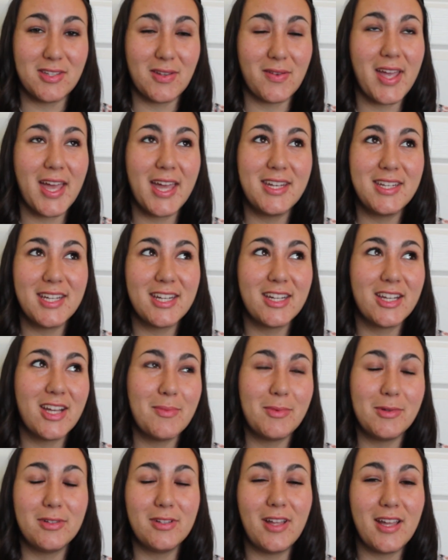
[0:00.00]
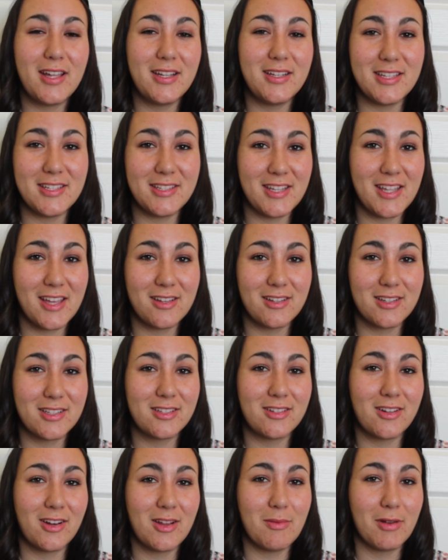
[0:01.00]
so I had to get a couple Disney Alex
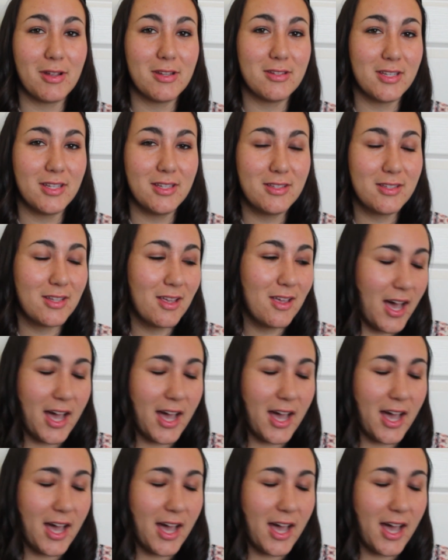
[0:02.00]
and Ani bracelets.